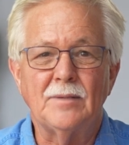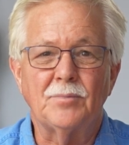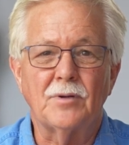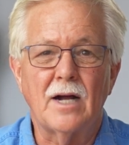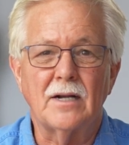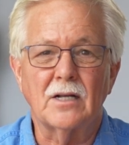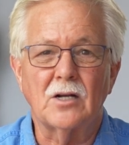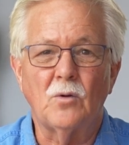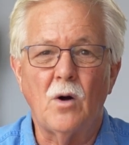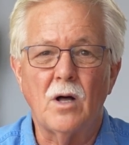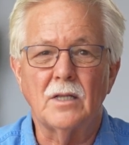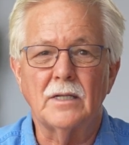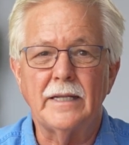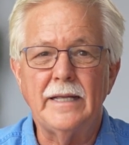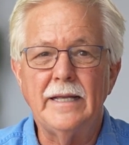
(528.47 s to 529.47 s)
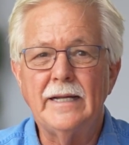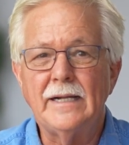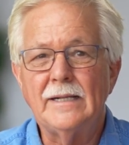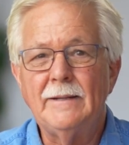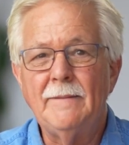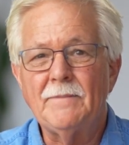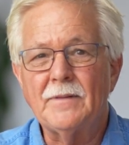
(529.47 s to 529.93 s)
the product quality,
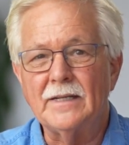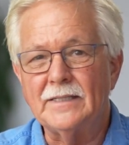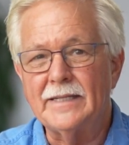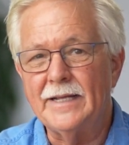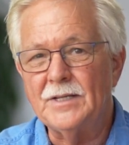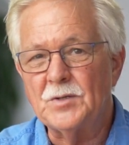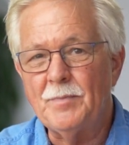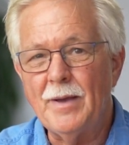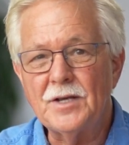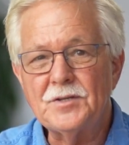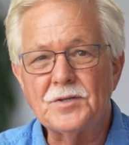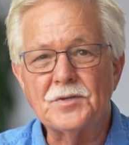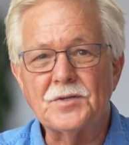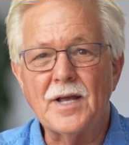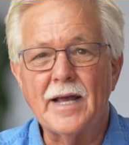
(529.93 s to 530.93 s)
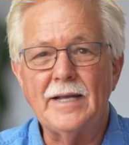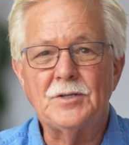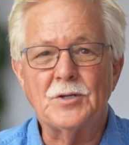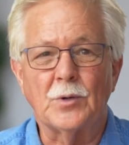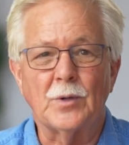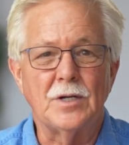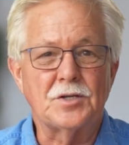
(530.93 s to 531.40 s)
contains pesticides,
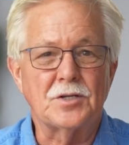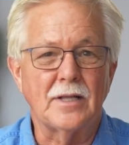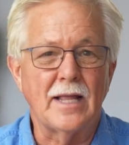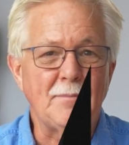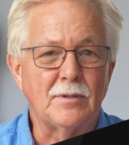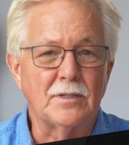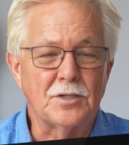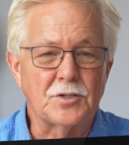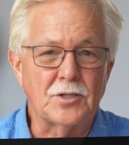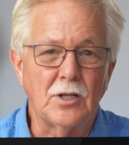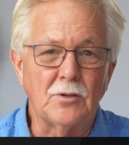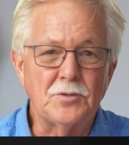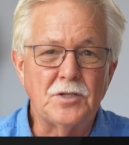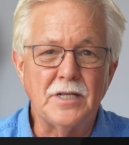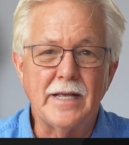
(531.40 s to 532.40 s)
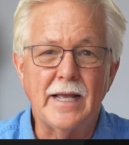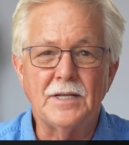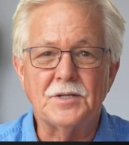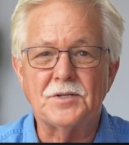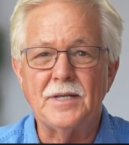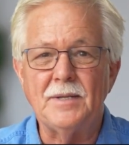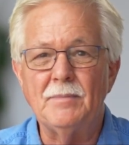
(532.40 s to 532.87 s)
or is labeled as low
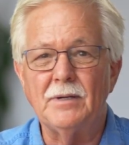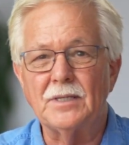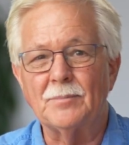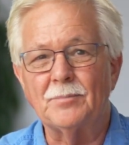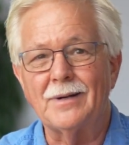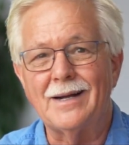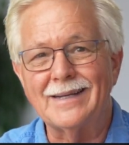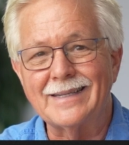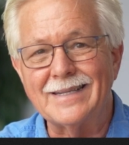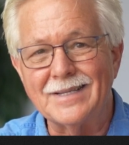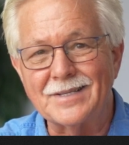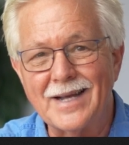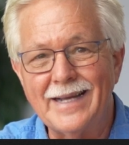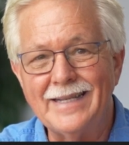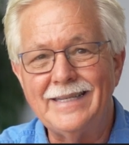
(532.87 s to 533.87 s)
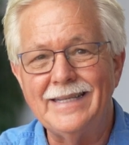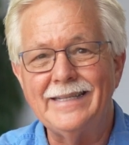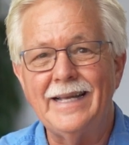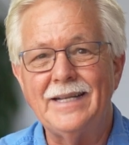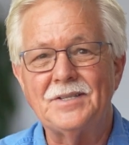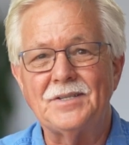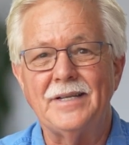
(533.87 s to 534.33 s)
THC but the product is high
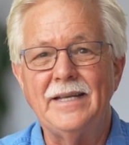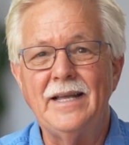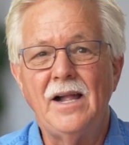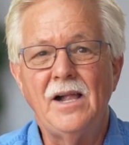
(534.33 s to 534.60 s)
THC,